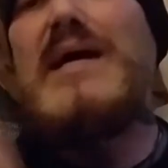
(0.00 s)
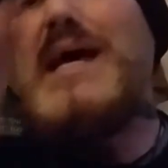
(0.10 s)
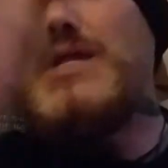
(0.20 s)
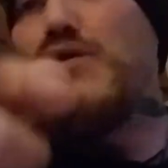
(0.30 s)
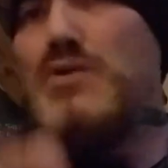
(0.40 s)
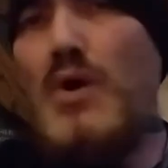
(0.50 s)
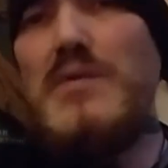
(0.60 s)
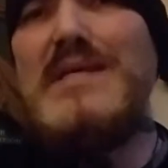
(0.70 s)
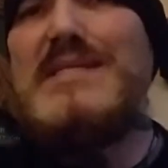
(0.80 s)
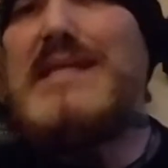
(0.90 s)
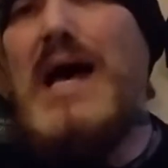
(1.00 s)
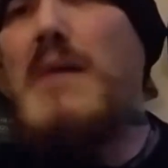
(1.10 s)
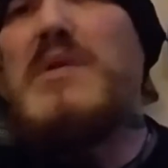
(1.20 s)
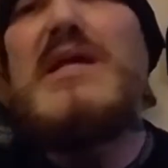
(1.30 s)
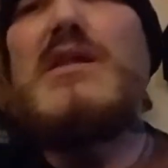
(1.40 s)
and this is
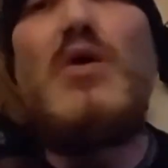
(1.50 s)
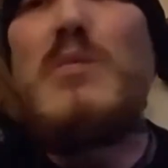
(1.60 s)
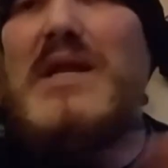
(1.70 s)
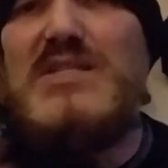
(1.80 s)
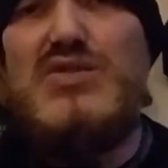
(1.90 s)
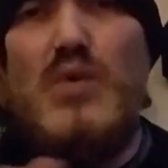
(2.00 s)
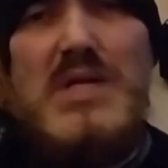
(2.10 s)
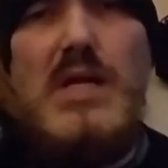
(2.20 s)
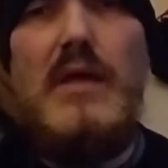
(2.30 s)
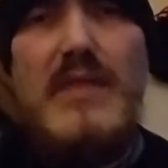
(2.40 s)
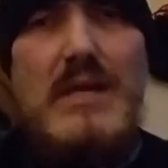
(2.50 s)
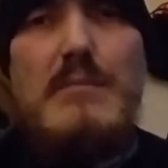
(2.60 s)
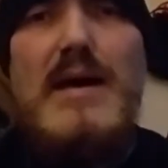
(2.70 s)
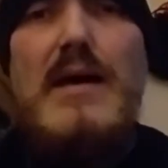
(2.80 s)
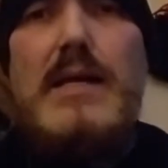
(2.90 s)
happening. Nobody's doing nothing
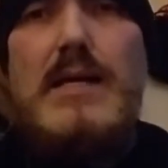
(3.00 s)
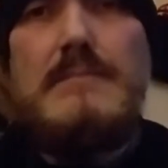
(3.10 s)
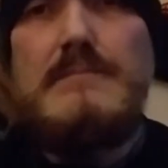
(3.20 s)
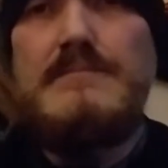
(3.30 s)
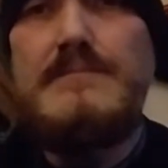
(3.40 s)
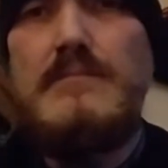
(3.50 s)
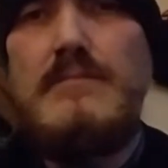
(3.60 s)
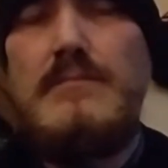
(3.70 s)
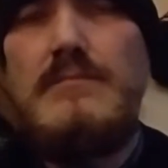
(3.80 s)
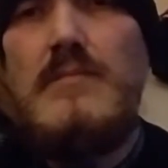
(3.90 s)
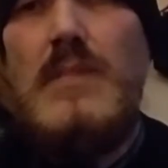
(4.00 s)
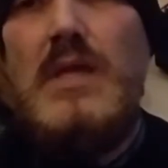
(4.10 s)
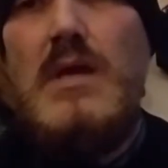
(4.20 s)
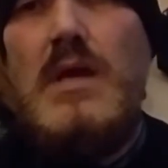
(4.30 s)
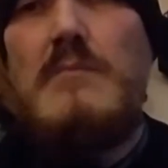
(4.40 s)
about it.
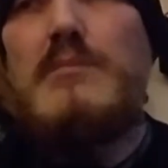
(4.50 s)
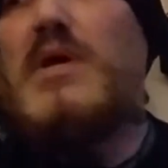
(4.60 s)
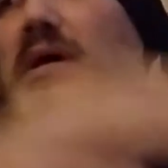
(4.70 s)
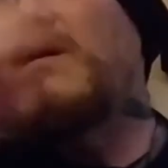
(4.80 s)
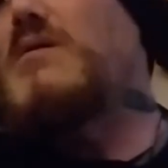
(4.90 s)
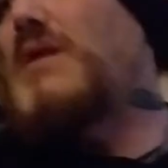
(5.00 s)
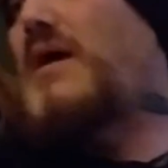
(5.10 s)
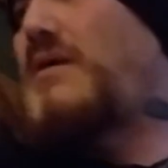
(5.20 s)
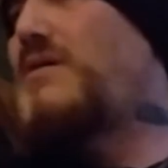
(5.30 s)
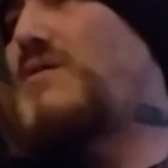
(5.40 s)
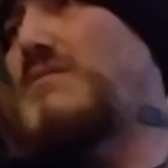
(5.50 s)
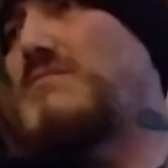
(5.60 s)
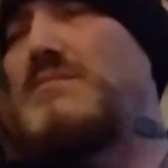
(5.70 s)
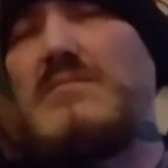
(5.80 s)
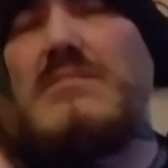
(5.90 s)
But here,
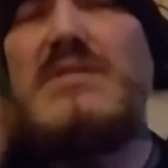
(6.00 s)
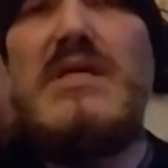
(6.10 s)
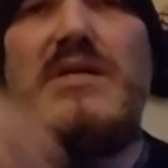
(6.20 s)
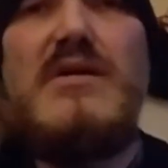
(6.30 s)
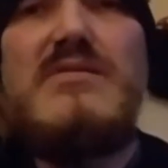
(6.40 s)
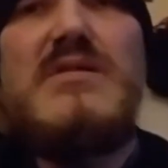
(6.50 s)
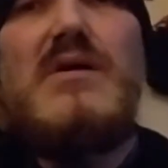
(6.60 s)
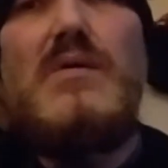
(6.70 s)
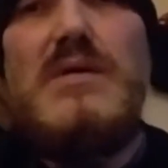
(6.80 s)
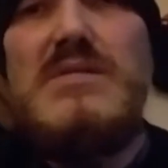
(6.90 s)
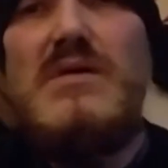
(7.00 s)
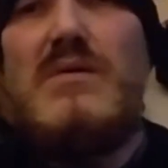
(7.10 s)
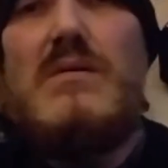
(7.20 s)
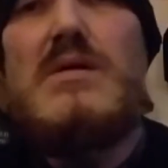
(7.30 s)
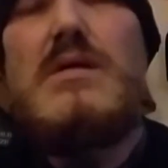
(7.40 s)
10 years ago or
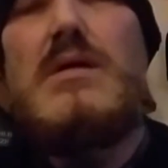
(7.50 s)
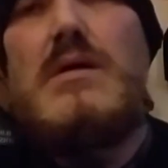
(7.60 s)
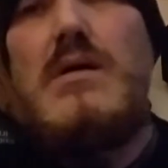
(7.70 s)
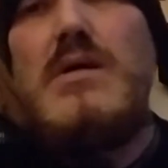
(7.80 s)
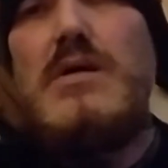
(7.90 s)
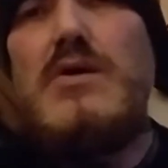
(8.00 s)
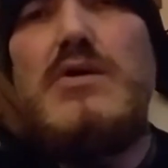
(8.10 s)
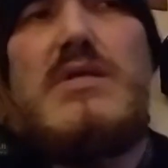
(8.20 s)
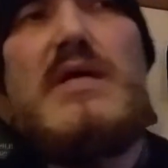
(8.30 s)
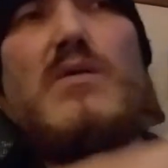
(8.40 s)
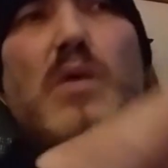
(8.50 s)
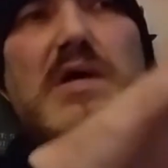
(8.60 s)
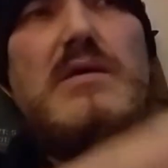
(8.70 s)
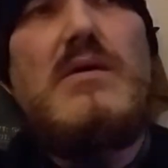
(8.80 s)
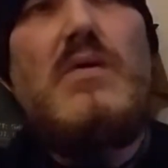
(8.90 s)
so, you take
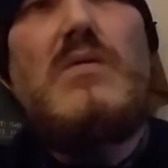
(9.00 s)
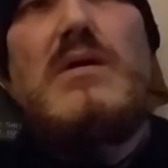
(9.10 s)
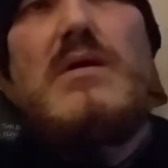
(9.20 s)
Waco,